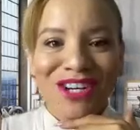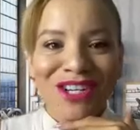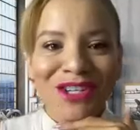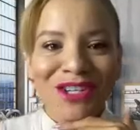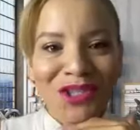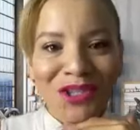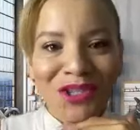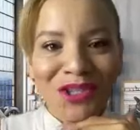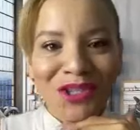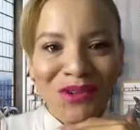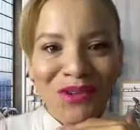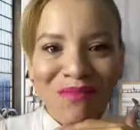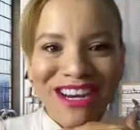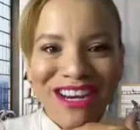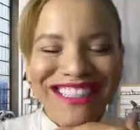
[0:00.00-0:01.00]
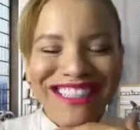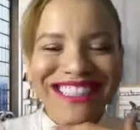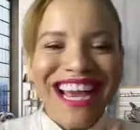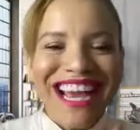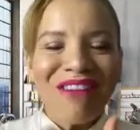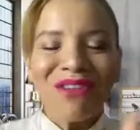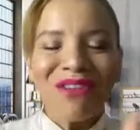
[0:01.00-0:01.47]
are history makers
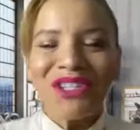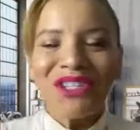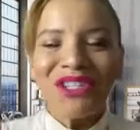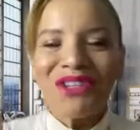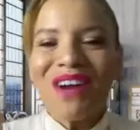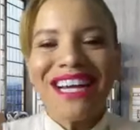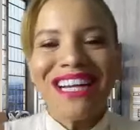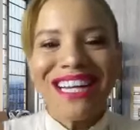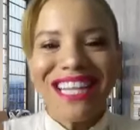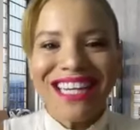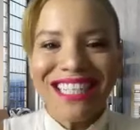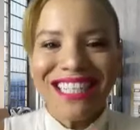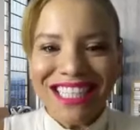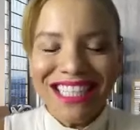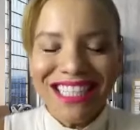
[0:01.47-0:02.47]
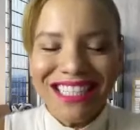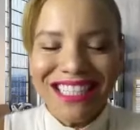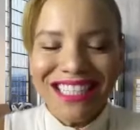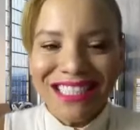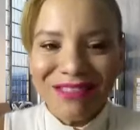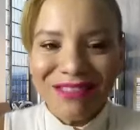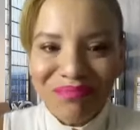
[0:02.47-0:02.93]
and what you write in ink
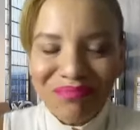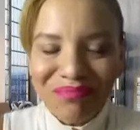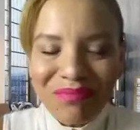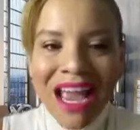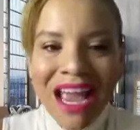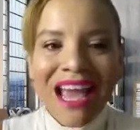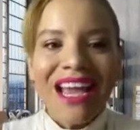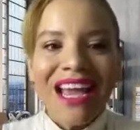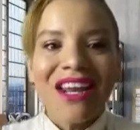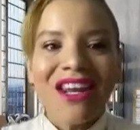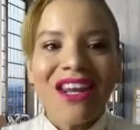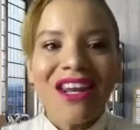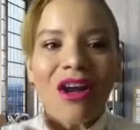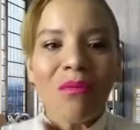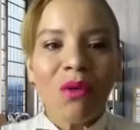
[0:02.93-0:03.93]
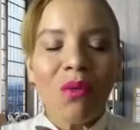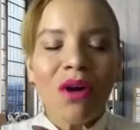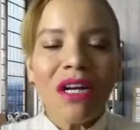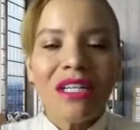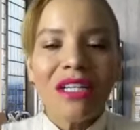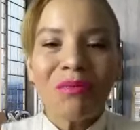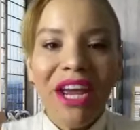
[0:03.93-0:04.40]
sinks, Number
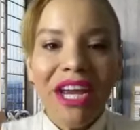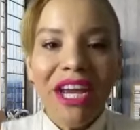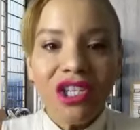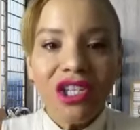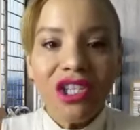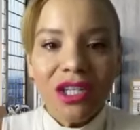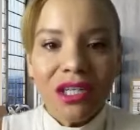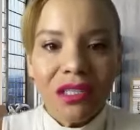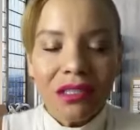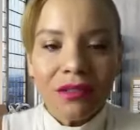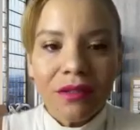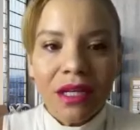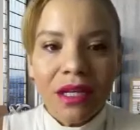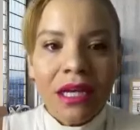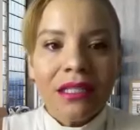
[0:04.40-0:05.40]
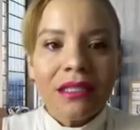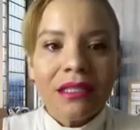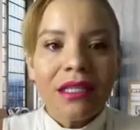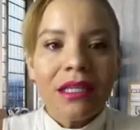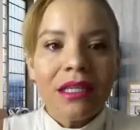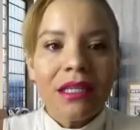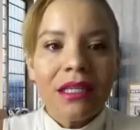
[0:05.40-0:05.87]
one is patience.
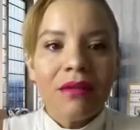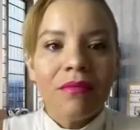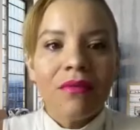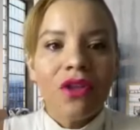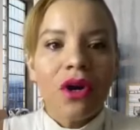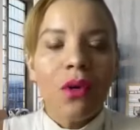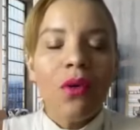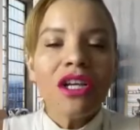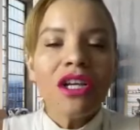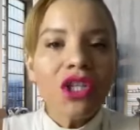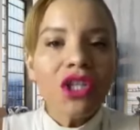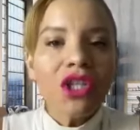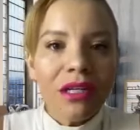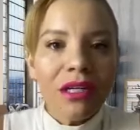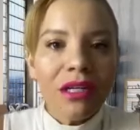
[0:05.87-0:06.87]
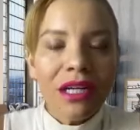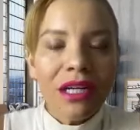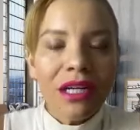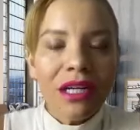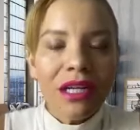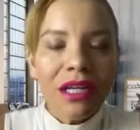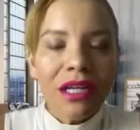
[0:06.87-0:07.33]
See, the question
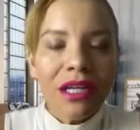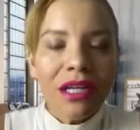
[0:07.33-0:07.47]
is,